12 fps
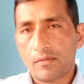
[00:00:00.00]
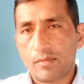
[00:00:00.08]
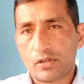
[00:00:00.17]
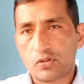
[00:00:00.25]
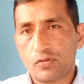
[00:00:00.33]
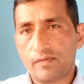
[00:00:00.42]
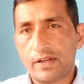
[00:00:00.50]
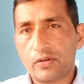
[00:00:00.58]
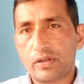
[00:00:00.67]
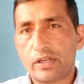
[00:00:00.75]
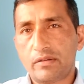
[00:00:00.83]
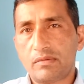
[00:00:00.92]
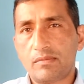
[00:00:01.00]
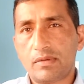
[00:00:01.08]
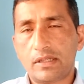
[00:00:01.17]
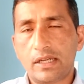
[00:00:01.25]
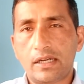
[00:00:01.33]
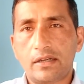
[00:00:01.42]
But so far you can
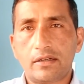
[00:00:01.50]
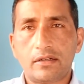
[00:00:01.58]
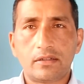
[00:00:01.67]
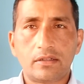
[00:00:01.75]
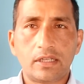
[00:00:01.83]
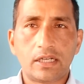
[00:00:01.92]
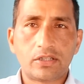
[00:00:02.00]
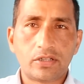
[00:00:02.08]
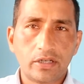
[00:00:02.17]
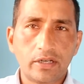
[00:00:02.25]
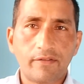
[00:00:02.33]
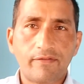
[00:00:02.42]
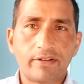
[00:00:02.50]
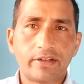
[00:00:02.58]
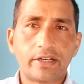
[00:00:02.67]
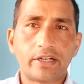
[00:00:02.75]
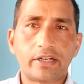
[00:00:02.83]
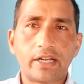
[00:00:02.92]
remember that there are three different
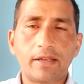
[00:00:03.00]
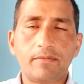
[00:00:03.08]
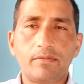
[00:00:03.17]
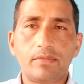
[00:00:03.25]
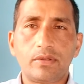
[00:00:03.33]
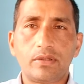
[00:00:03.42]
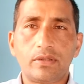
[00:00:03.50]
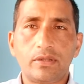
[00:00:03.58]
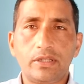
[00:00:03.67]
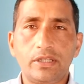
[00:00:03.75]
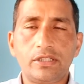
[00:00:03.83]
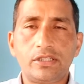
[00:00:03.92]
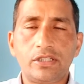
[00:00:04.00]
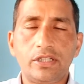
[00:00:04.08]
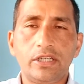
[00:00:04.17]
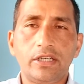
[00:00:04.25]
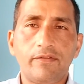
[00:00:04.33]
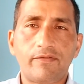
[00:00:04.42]
data types. These
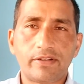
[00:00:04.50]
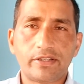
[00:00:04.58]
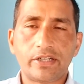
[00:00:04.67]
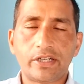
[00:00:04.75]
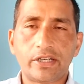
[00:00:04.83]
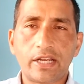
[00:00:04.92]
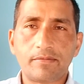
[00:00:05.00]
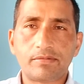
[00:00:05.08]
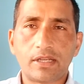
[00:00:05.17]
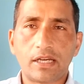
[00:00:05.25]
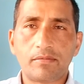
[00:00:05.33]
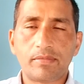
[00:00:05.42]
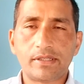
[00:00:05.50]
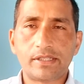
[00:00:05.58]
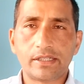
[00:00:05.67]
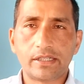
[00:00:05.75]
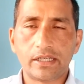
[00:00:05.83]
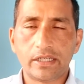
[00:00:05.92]
three different data types are
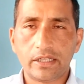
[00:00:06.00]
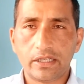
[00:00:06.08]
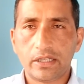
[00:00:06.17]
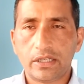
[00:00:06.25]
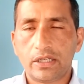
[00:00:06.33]
basically